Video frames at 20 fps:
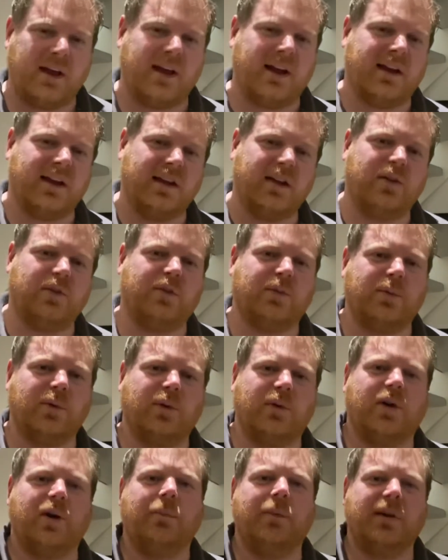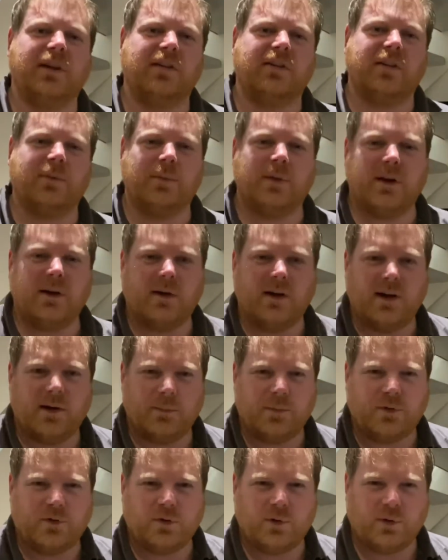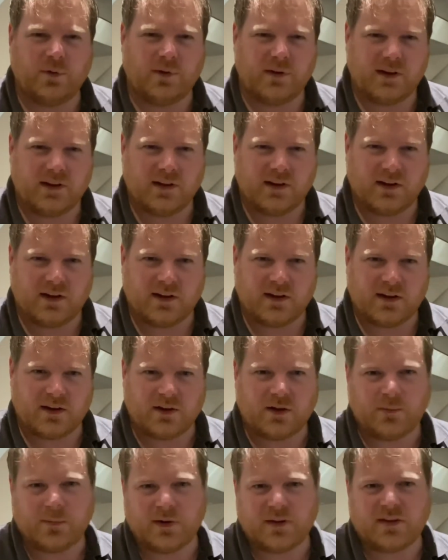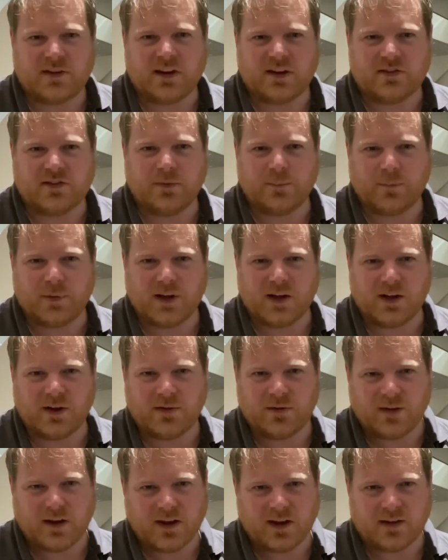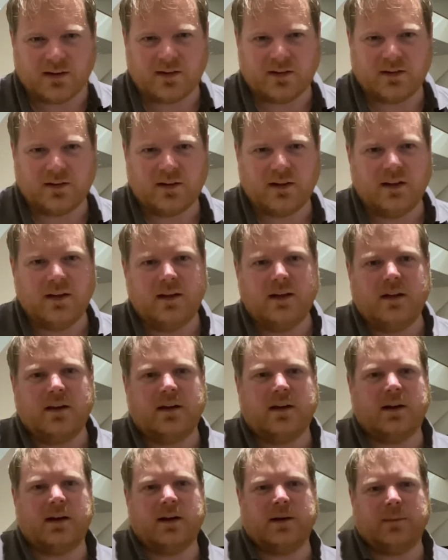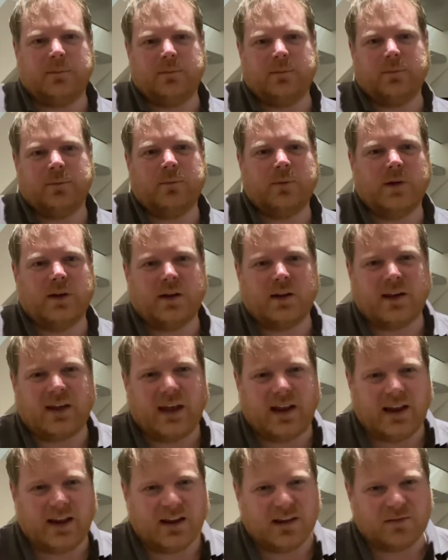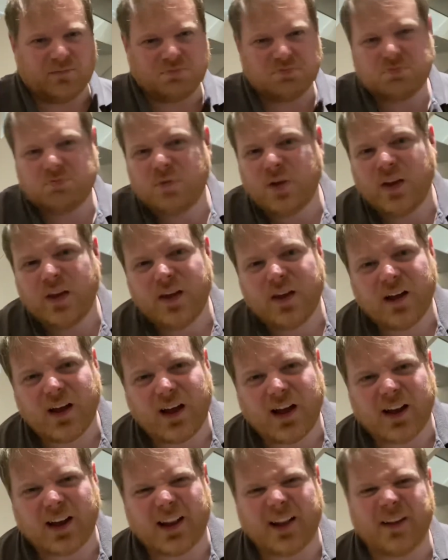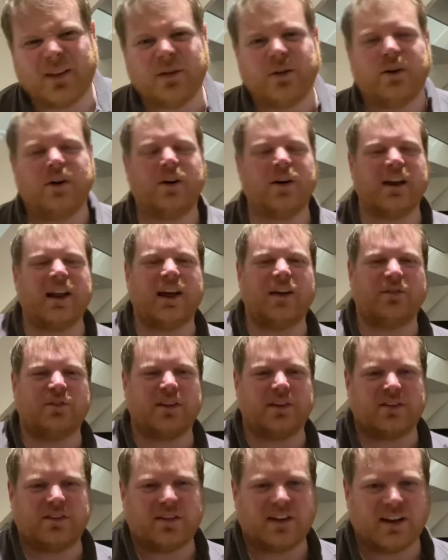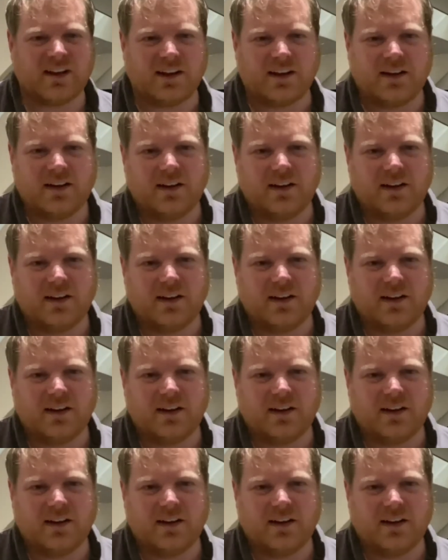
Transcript: loads more comments than we were before in the comment section below, and we're getting, I don't know, on average, say